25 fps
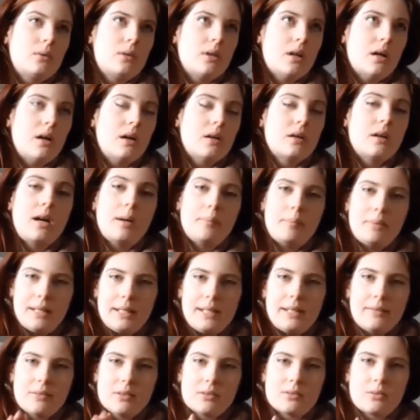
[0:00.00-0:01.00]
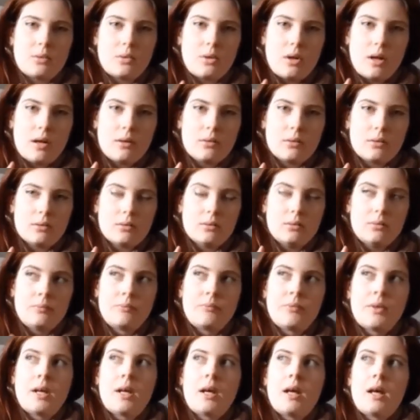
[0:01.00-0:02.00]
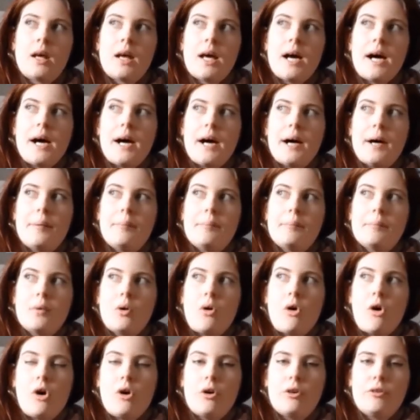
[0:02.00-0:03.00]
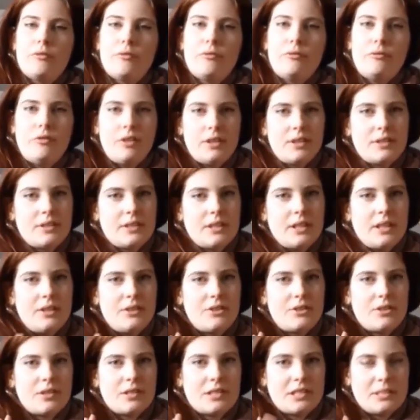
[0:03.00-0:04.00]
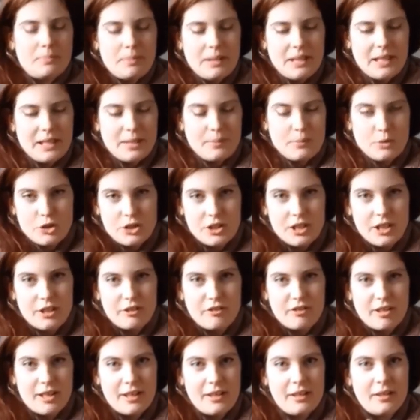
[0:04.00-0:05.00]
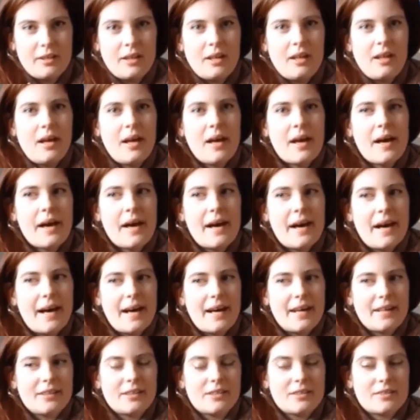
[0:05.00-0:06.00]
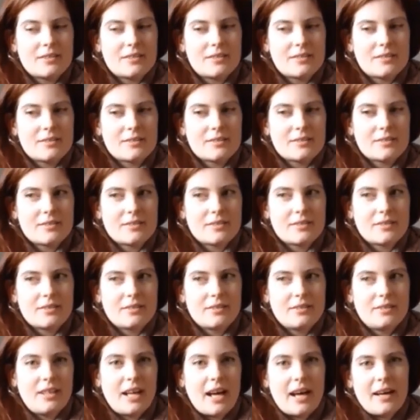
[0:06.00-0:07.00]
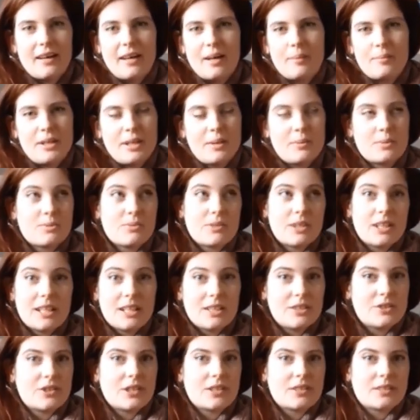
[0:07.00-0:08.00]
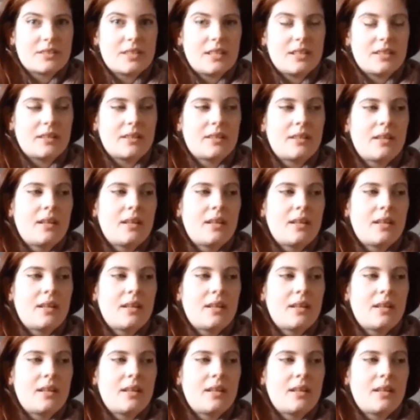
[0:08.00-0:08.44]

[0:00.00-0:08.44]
yarn, I believe it's all local, on vintage spinning machinery. And yeah, I mean, it was really interesting.